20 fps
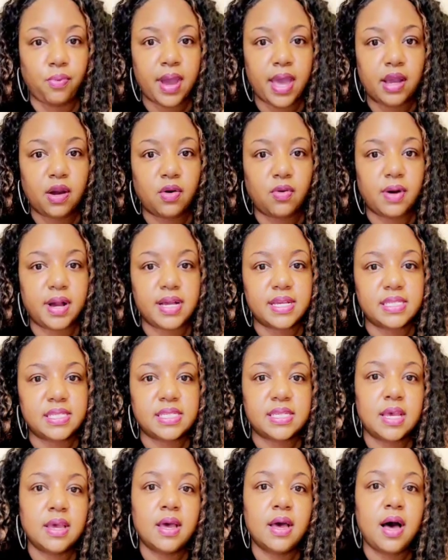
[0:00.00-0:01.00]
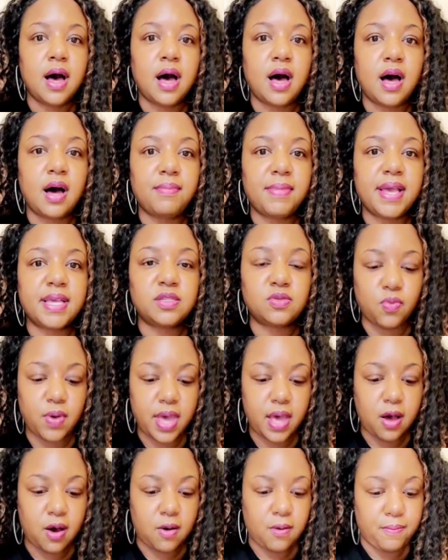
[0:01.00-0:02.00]
bread crust as
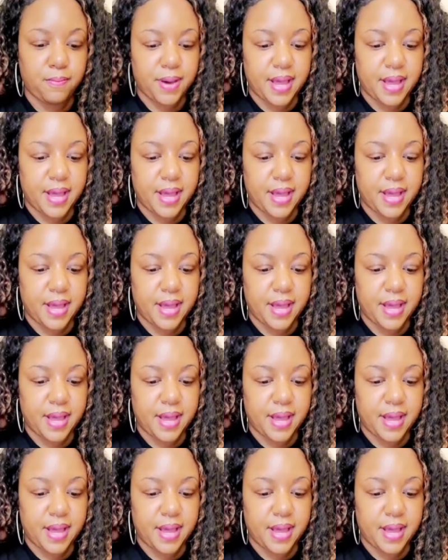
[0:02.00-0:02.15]
well,